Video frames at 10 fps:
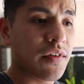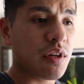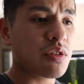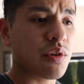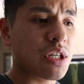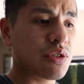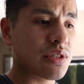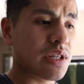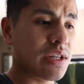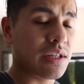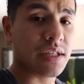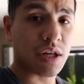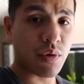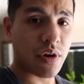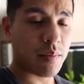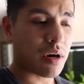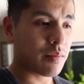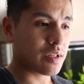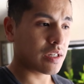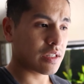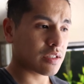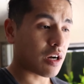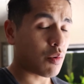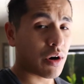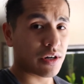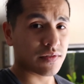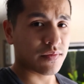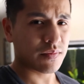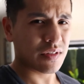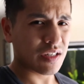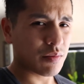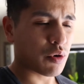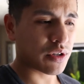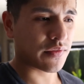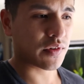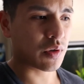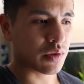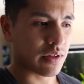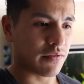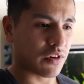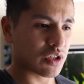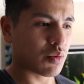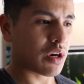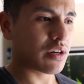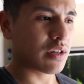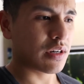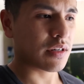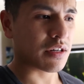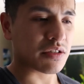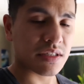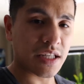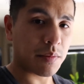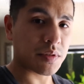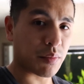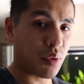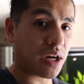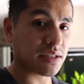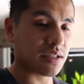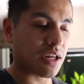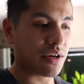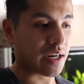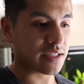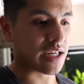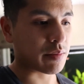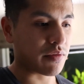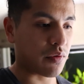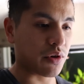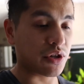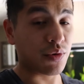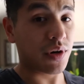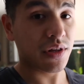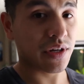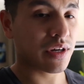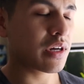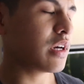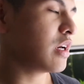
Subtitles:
For those who are interested in the aquarium hobby, saltwater is a little more difficult than freshwater. There's steps and process that you gotta take before you do anything.